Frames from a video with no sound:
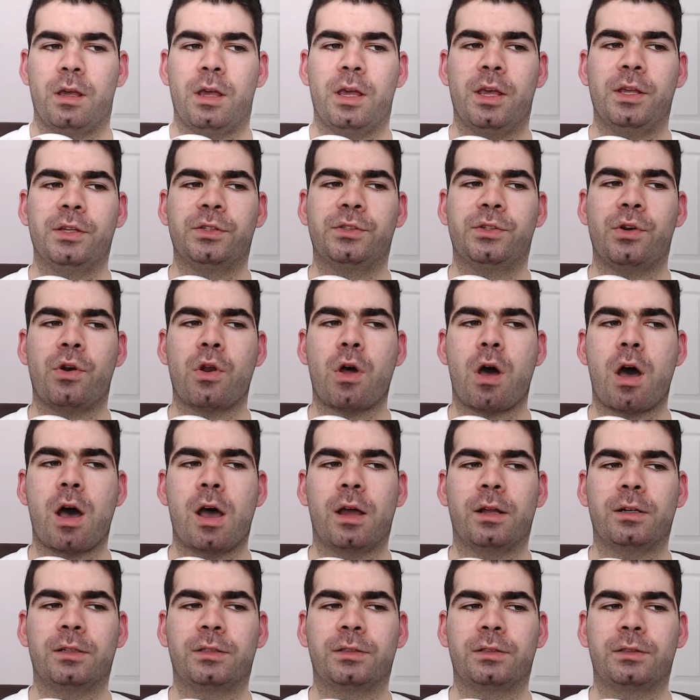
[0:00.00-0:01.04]
is
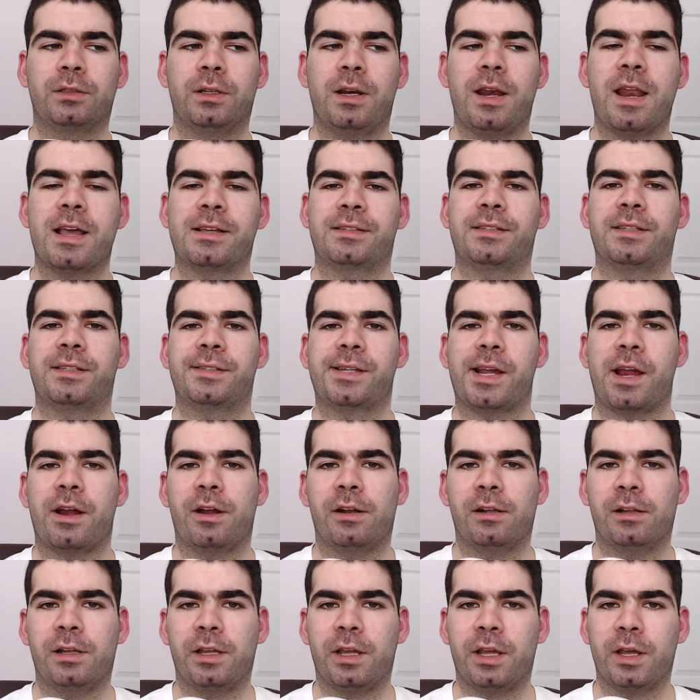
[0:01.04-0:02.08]
not
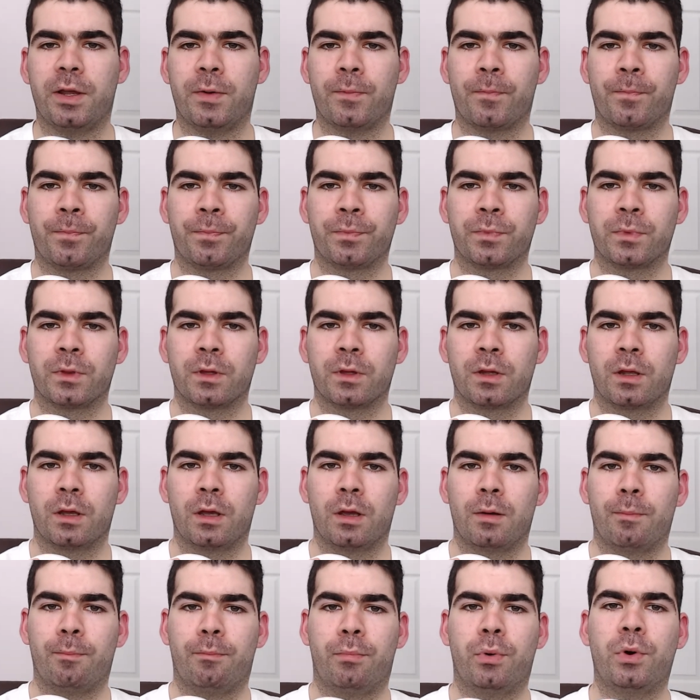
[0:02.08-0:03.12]
necessarily
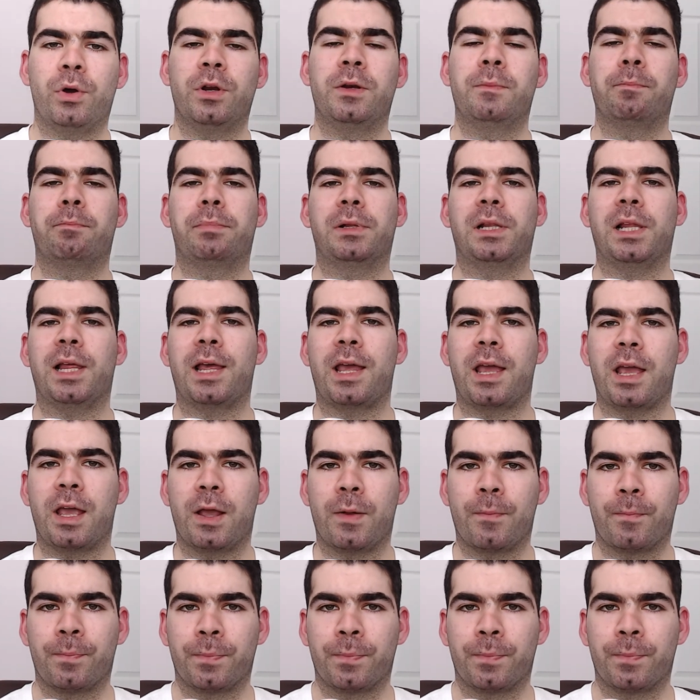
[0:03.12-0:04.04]
put in play